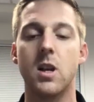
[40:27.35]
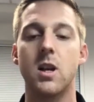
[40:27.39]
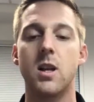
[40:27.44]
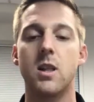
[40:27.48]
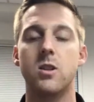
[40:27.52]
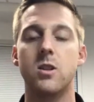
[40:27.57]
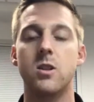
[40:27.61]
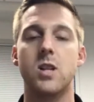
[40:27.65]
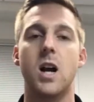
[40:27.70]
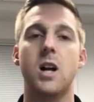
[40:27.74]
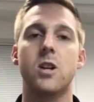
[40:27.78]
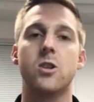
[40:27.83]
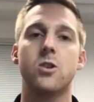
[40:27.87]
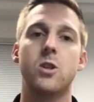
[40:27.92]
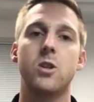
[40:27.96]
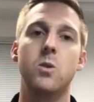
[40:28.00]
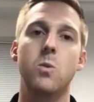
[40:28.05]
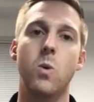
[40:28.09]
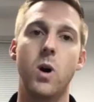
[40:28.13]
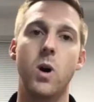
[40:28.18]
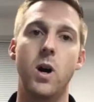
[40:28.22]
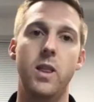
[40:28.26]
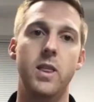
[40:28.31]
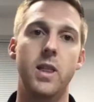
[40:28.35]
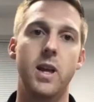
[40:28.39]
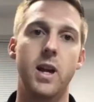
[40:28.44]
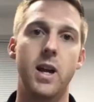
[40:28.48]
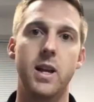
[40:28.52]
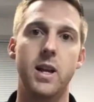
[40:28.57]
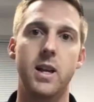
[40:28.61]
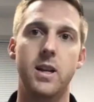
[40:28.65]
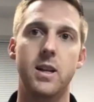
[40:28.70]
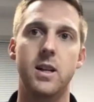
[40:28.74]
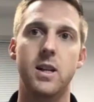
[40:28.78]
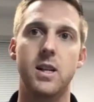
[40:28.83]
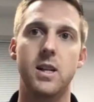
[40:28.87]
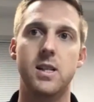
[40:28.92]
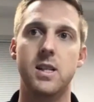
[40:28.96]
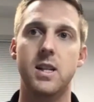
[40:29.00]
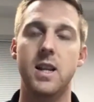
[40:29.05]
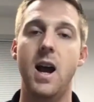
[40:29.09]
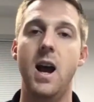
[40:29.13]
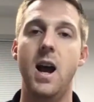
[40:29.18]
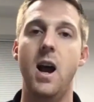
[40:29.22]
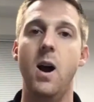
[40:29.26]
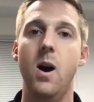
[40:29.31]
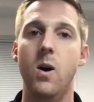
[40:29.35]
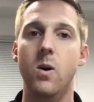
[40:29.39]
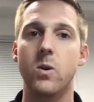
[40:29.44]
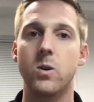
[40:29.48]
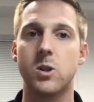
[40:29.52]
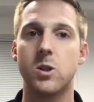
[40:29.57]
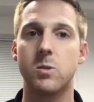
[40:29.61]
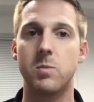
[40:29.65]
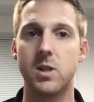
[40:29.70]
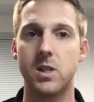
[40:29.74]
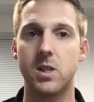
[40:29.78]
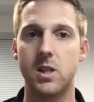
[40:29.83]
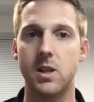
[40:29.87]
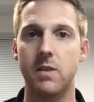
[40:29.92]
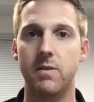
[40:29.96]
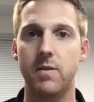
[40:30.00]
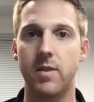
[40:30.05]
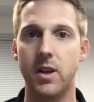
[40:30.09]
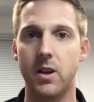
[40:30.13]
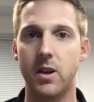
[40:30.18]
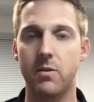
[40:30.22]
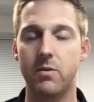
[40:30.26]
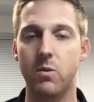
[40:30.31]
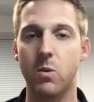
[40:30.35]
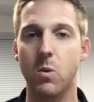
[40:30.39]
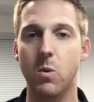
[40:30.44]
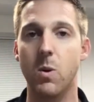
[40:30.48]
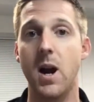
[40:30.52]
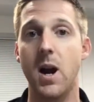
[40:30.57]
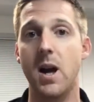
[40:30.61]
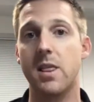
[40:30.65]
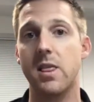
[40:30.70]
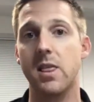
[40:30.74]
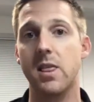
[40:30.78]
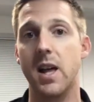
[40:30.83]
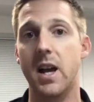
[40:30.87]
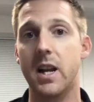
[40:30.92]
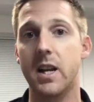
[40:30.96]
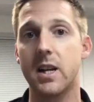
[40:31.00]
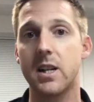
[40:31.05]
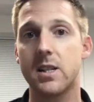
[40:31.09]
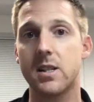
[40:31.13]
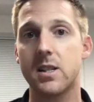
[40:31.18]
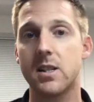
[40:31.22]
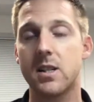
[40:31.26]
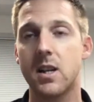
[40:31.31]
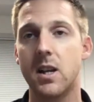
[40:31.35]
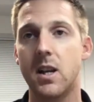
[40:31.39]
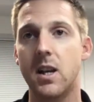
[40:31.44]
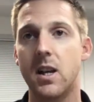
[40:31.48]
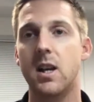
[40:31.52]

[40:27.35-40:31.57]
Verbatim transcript: There's actually one that is now specific for athletics